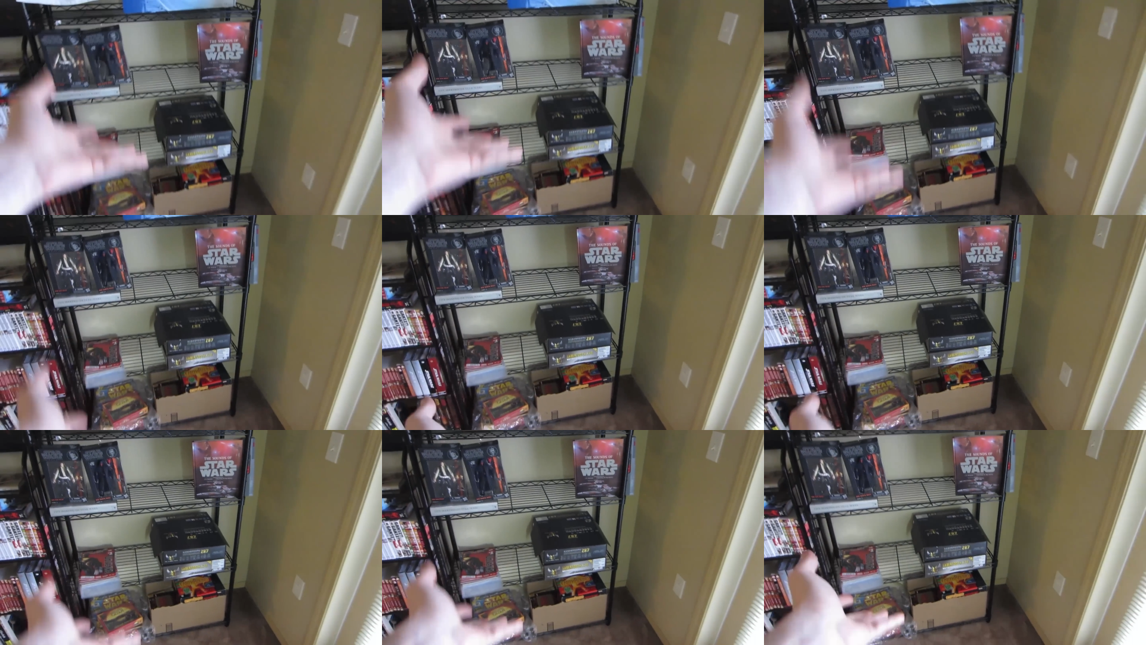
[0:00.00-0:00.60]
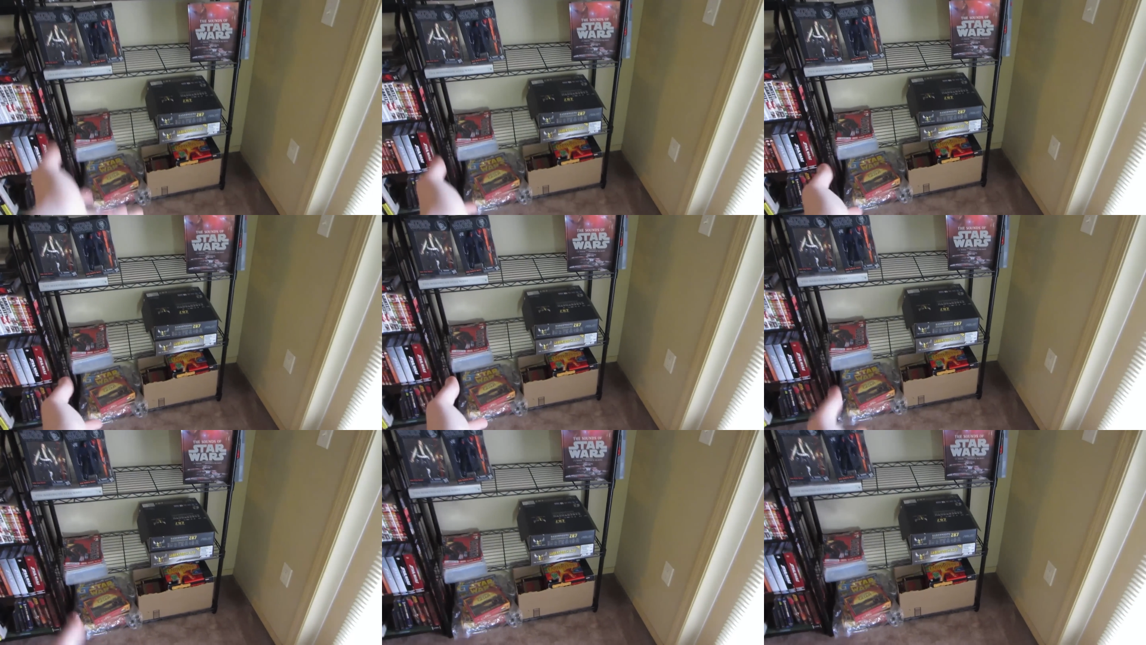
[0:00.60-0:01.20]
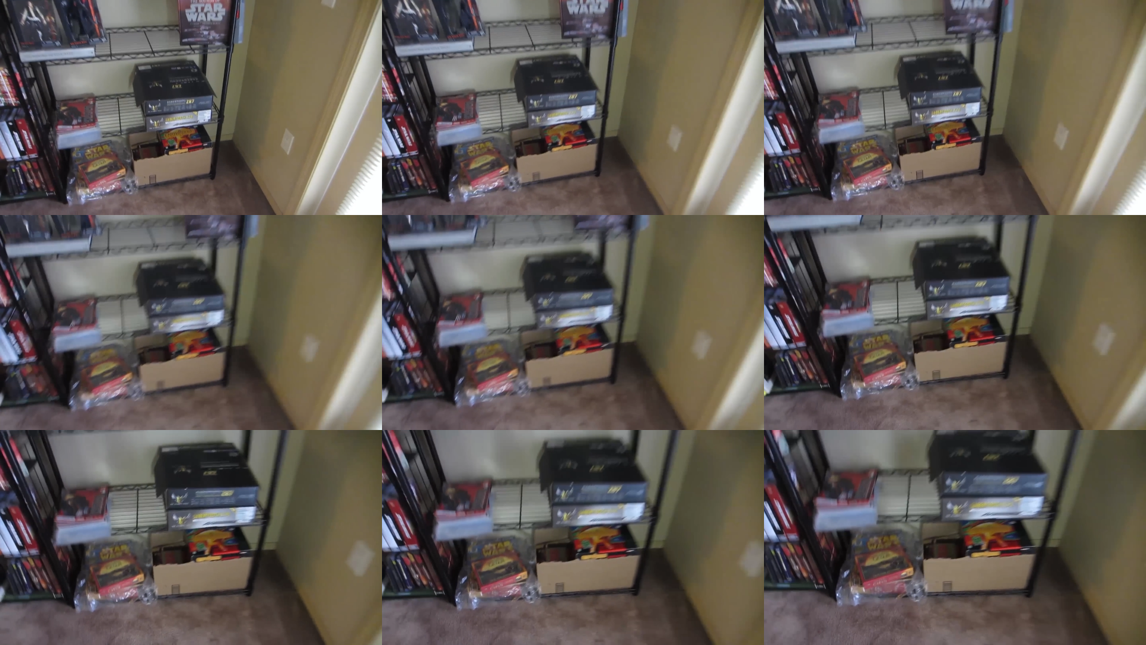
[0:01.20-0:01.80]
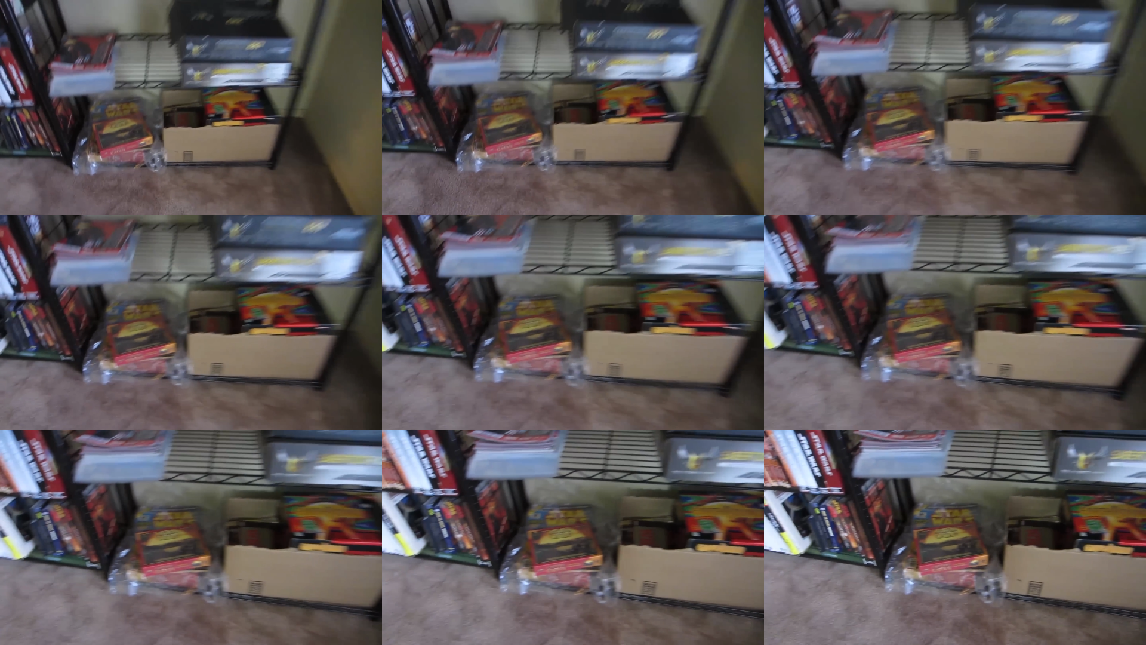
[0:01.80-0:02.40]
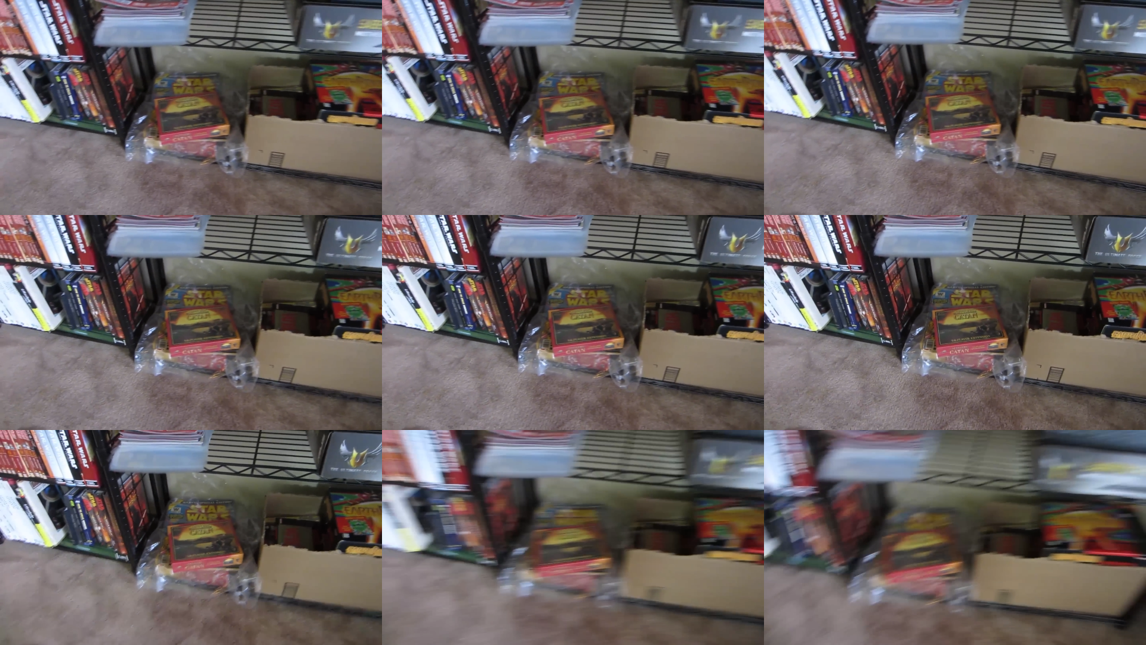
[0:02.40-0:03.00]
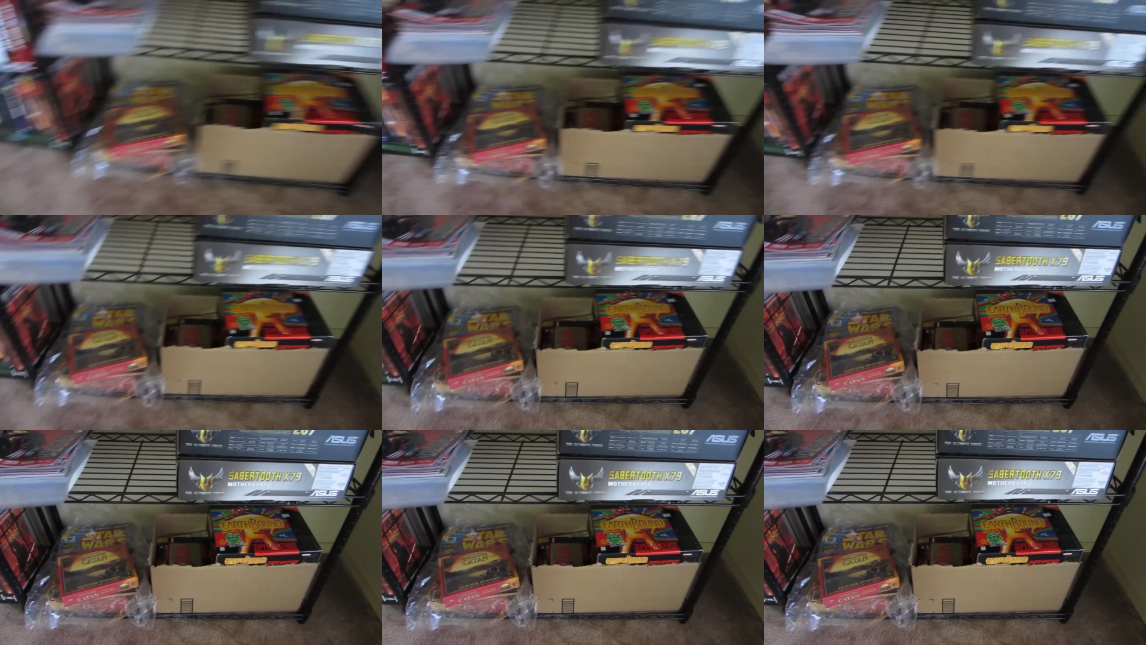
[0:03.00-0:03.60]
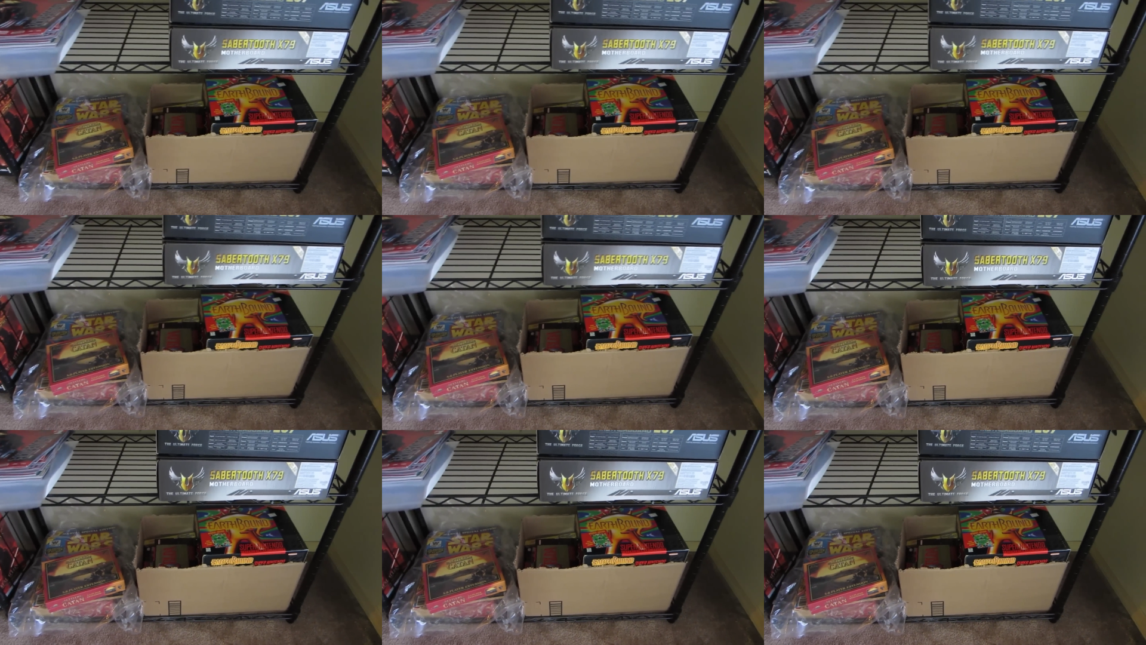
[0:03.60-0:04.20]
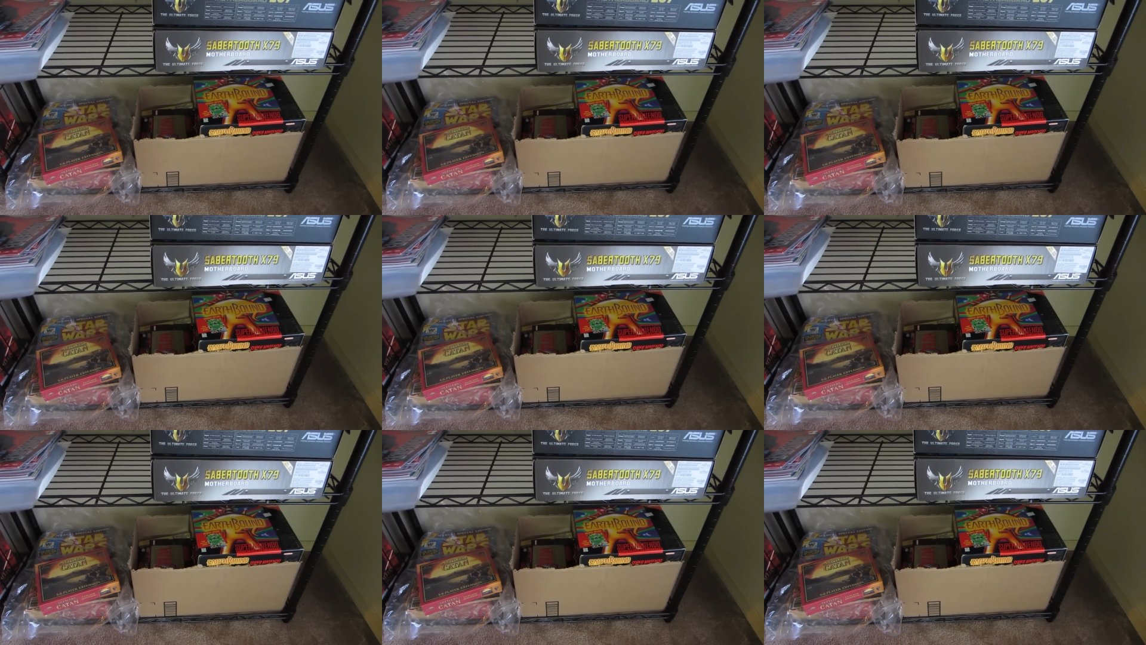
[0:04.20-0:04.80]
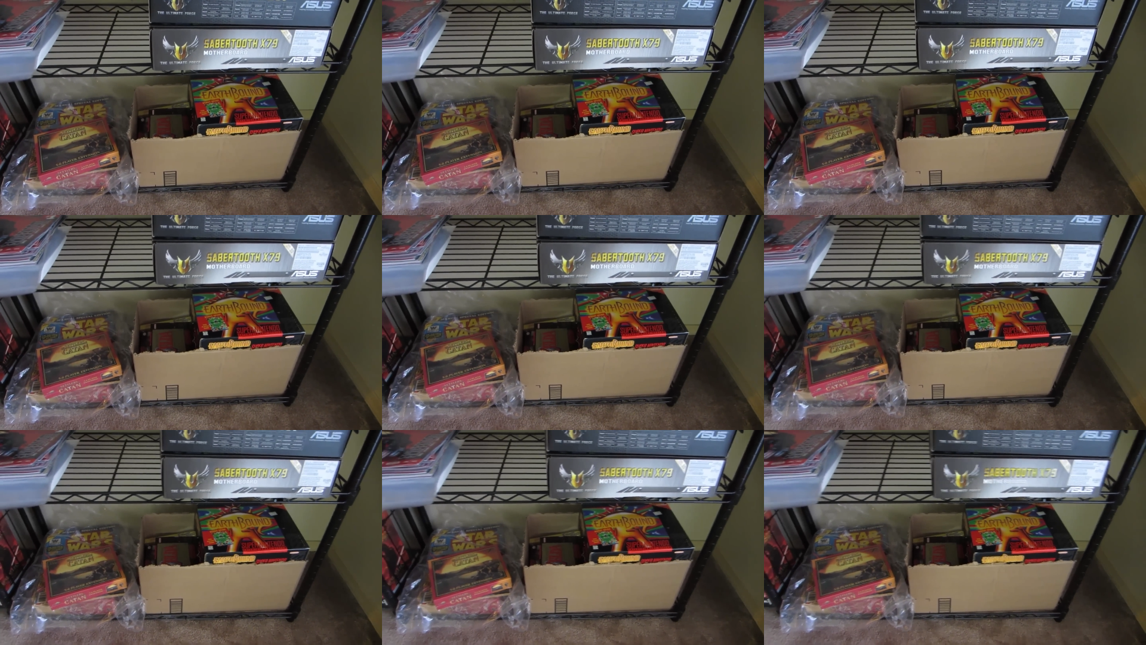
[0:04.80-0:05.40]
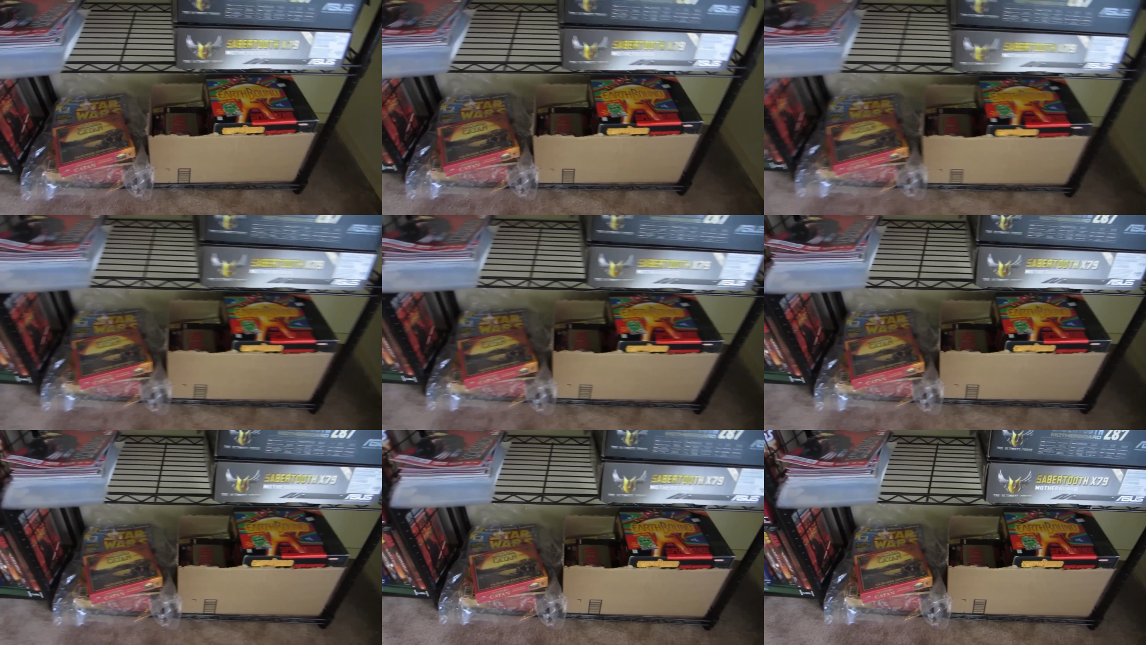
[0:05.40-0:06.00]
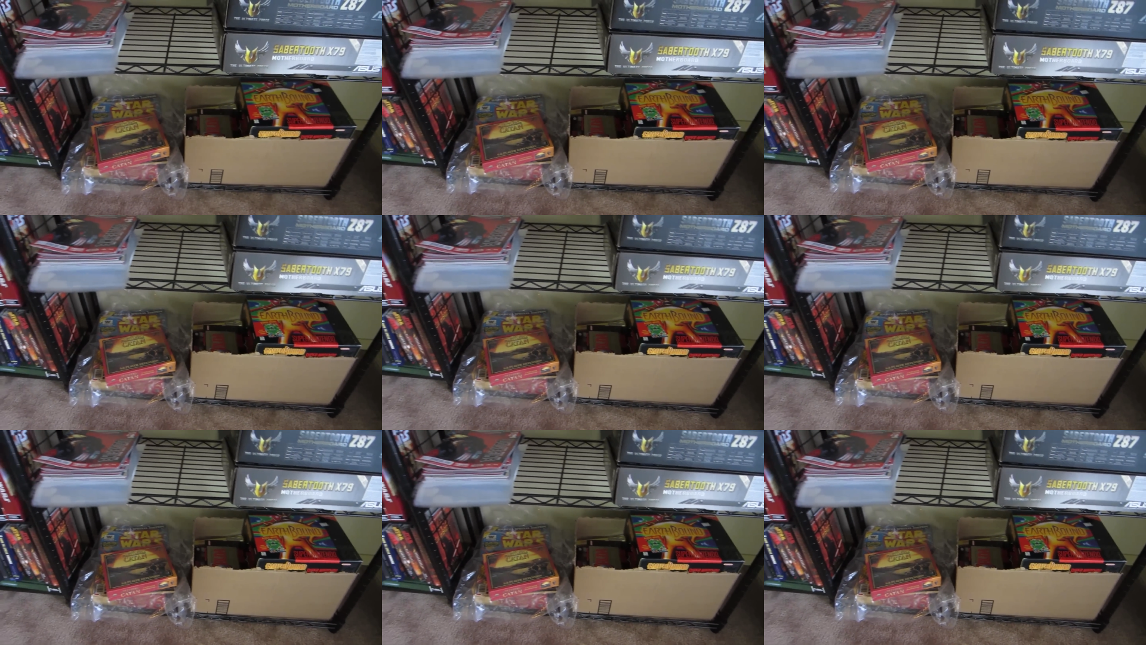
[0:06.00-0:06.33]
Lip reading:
Nobody's mouth can be seen.